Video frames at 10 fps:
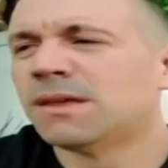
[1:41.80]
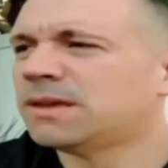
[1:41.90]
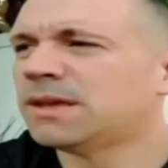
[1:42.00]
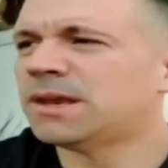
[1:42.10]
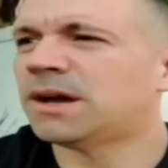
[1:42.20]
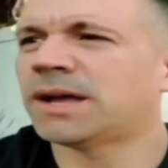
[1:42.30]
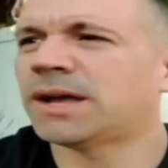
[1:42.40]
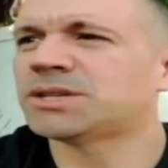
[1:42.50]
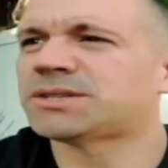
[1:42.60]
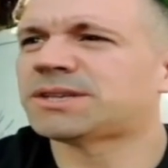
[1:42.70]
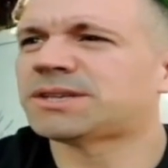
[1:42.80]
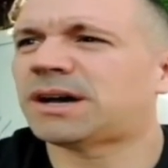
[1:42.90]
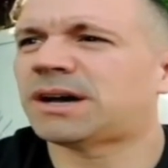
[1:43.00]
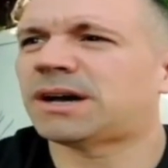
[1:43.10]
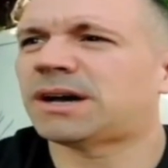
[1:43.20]
You know,
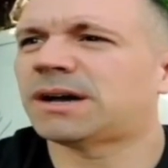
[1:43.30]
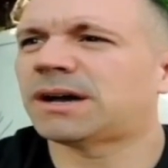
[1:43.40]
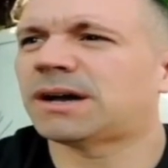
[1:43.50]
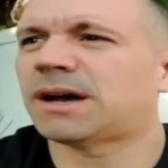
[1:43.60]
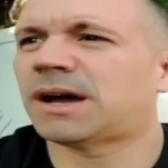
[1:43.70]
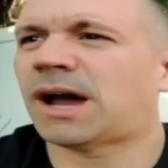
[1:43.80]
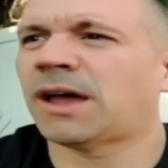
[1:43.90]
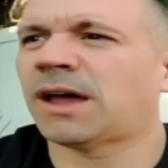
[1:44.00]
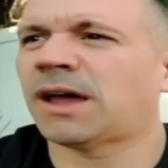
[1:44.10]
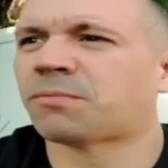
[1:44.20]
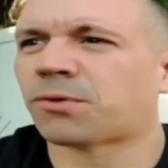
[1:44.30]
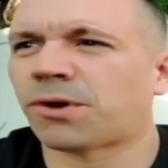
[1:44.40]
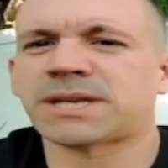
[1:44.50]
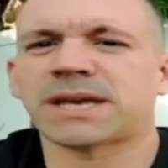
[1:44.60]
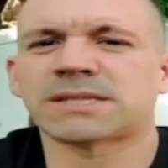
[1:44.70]
I've
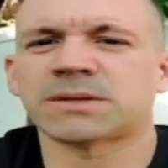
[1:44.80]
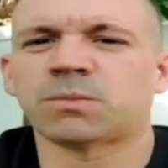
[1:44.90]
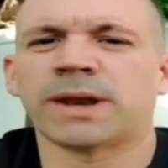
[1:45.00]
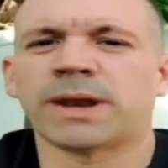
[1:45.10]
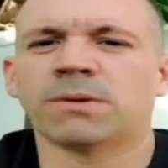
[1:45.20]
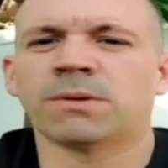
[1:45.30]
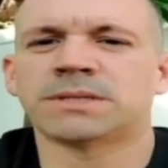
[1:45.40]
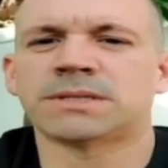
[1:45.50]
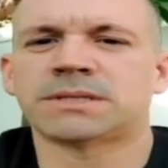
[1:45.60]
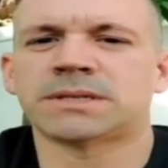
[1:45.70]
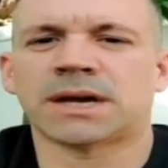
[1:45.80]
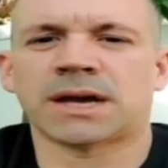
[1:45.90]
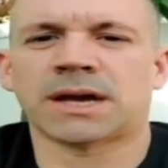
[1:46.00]
protested when I was